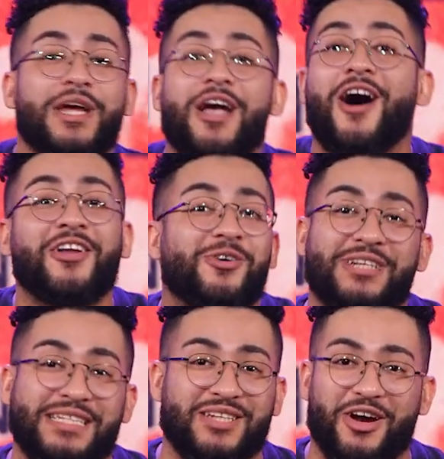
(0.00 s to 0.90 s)
We all don't
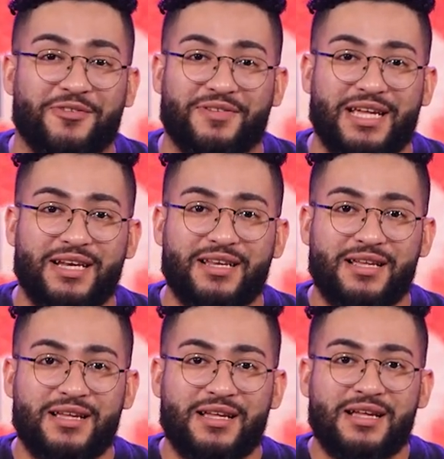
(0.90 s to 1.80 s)
deserve it.
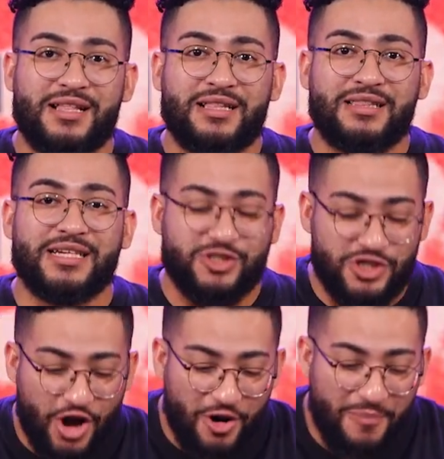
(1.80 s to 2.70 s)
There's
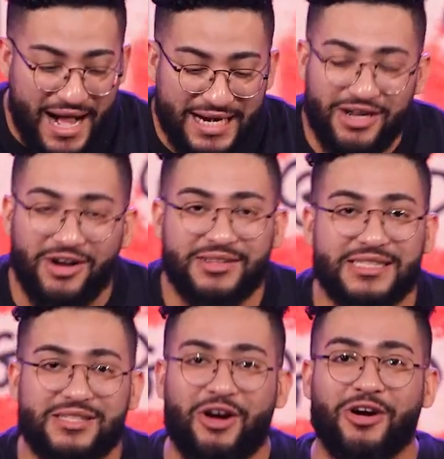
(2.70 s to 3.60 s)
nobody on
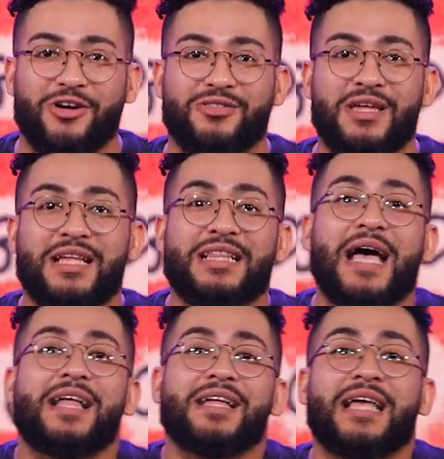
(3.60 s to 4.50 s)
this earth
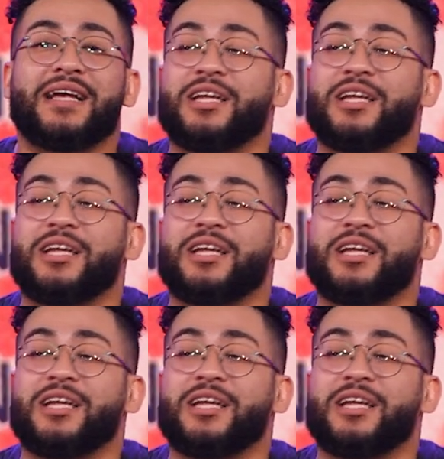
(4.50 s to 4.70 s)
that, that